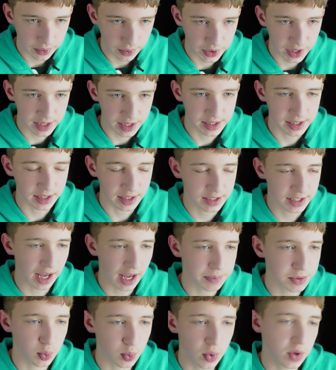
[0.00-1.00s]
these
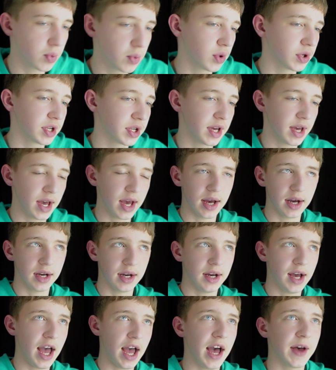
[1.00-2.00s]
steps, we would
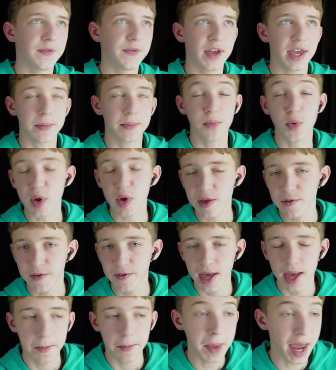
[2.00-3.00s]
have a
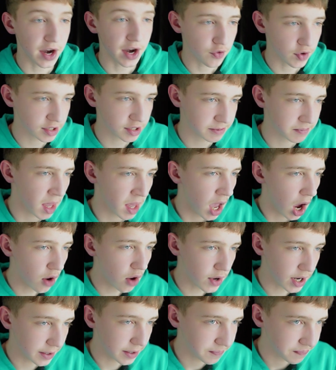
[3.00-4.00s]
Prev matrix.
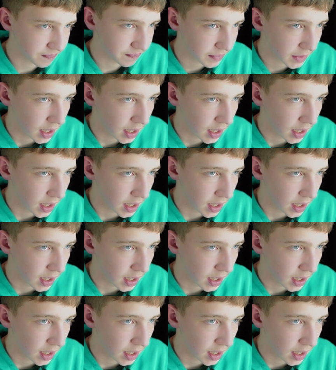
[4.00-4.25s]
All right.